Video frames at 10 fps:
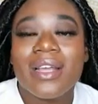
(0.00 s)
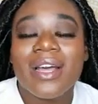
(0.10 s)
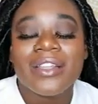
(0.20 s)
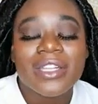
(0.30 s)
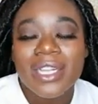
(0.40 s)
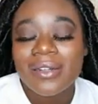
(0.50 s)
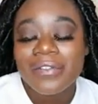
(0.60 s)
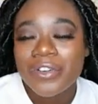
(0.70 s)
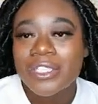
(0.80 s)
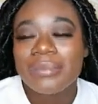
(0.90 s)
other than
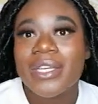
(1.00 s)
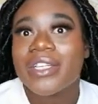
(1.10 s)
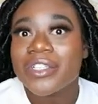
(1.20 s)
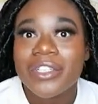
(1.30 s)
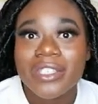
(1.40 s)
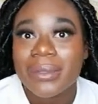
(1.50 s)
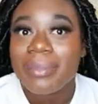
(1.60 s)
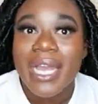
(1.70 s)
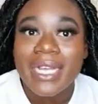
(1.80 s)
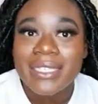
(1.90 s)
of course being a nurse and
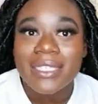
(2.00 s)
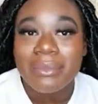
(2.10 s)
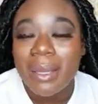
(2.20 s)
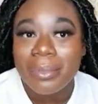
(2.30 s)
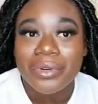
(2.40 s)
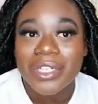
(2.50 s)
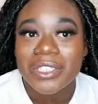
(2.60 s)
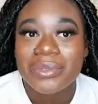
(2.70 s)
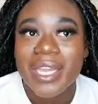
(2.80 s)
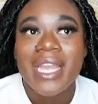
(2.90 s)
passing my
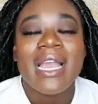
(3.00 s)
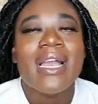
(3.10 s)
boards, right?